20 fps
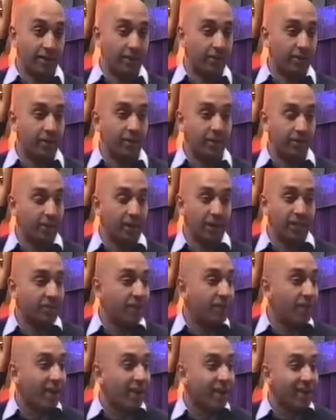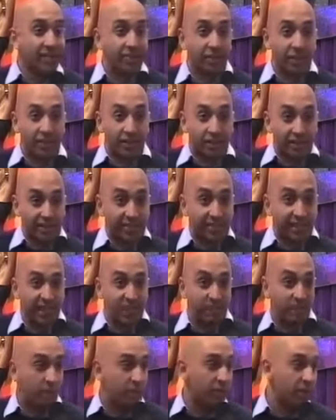know, It's great. It's great to kind of see
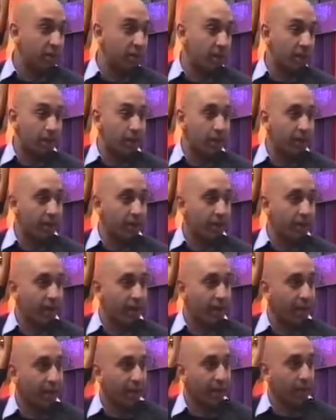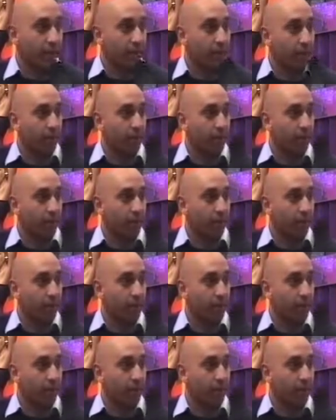these people just kind of partying and hanging out.